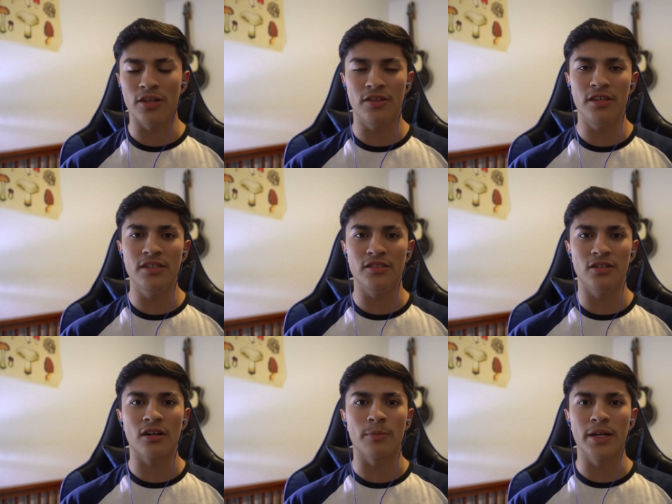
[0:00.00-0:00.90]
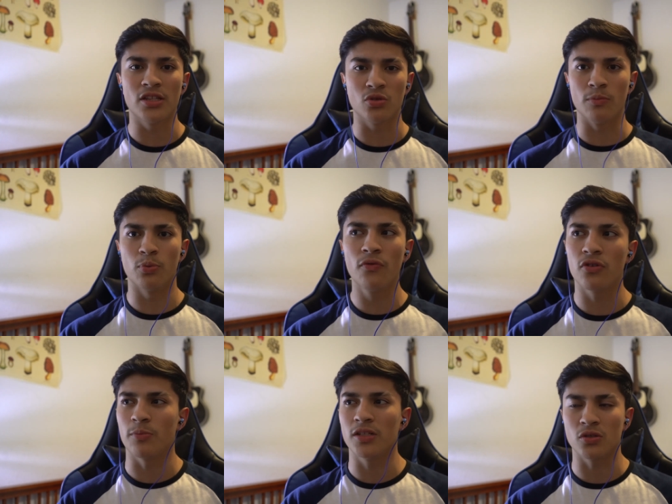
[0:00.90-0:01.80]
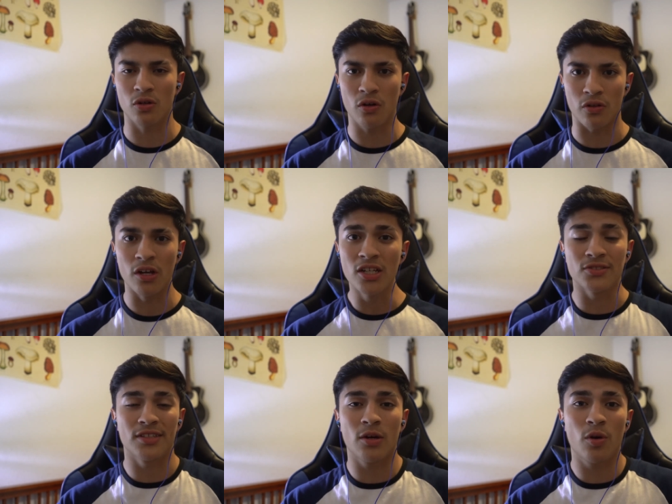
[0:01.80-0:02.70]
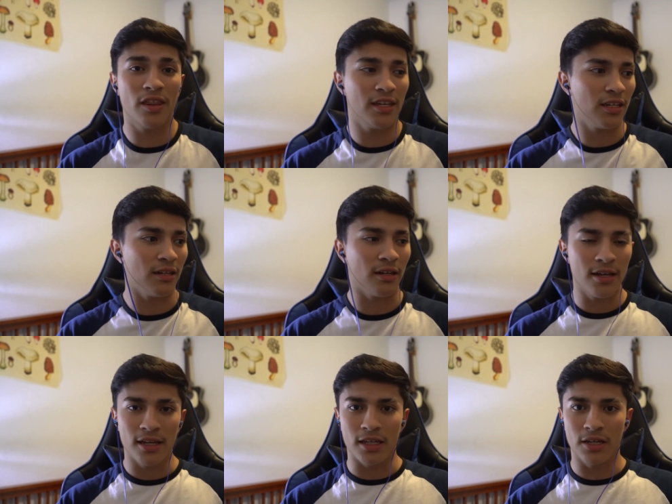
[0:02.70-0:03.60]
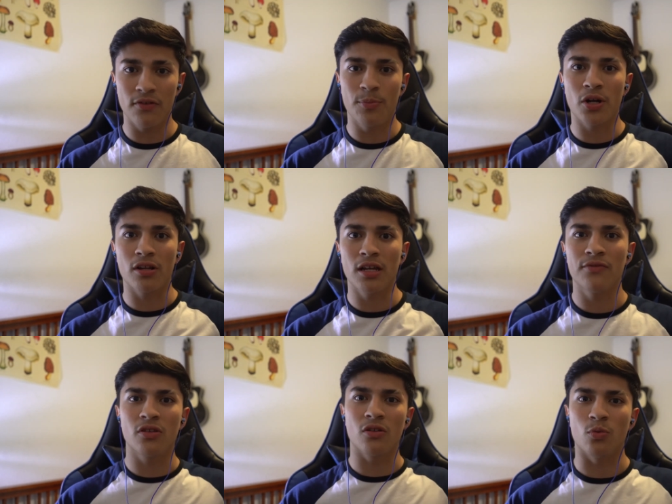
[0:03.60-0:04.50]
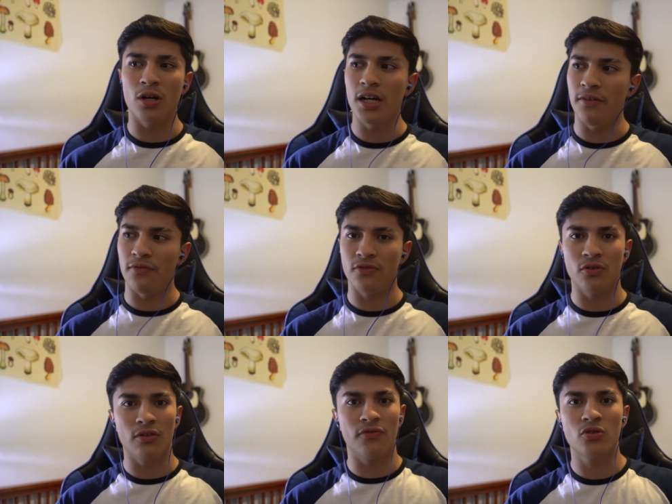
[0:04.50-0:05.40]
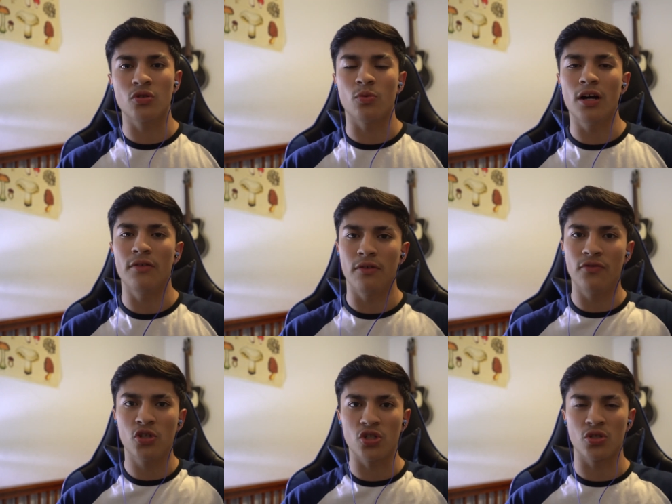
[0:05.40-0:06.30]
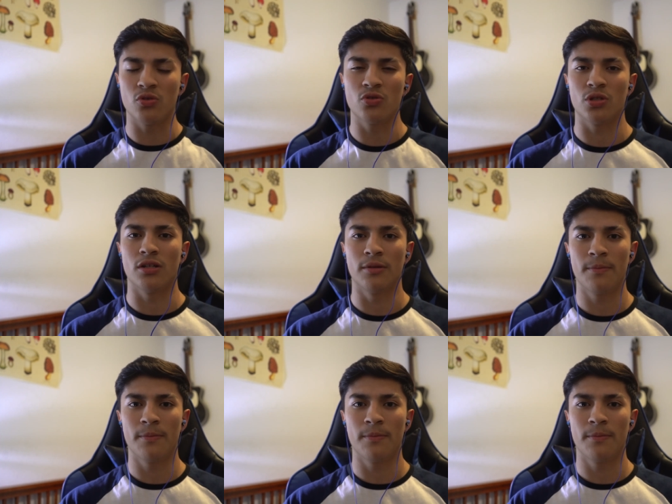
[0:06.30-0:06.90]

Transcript: these young men to improve their mental health so that way they can give a better life to the wife, to the future wife, the future children.